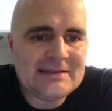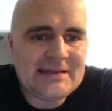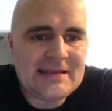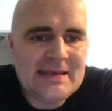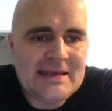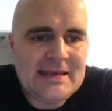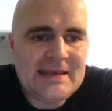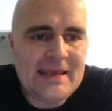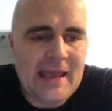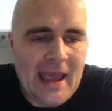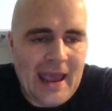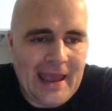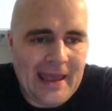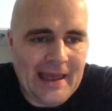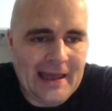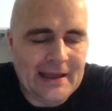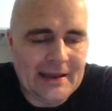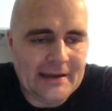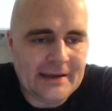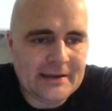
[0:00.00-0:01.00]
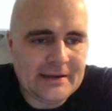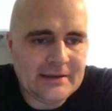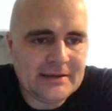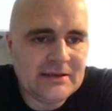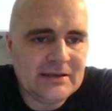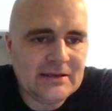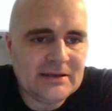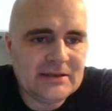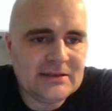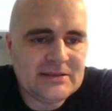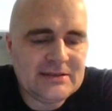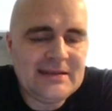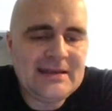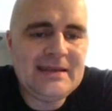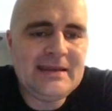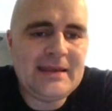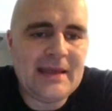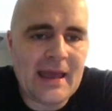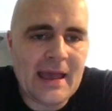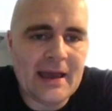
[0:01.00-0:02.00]
Tian.
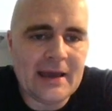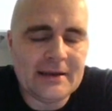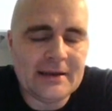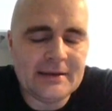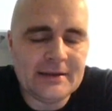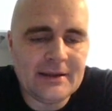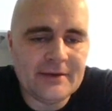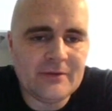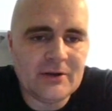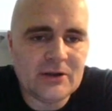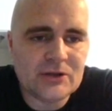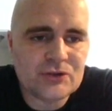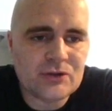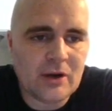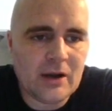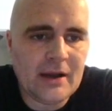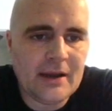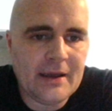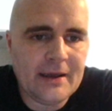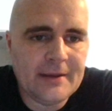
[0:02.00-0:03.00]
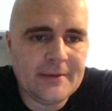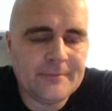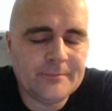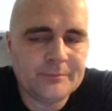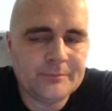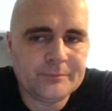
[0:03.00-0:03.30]
Tian, give it a try.